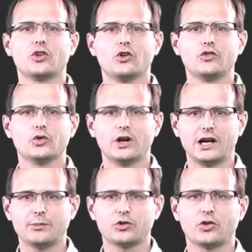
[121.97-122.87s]
of your
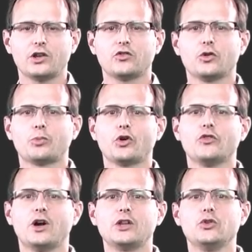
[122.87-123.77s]
app's transfer
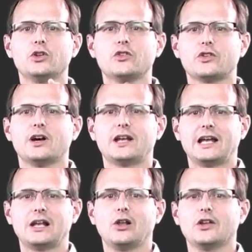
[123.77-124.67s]
profile, you can start
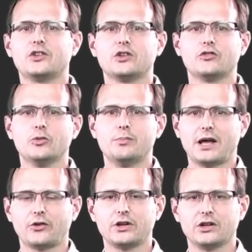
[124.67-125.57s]
analyzing it for
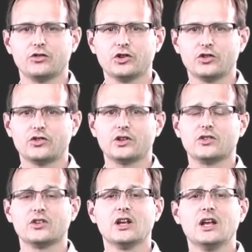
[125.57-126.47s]
battery inefficiencies.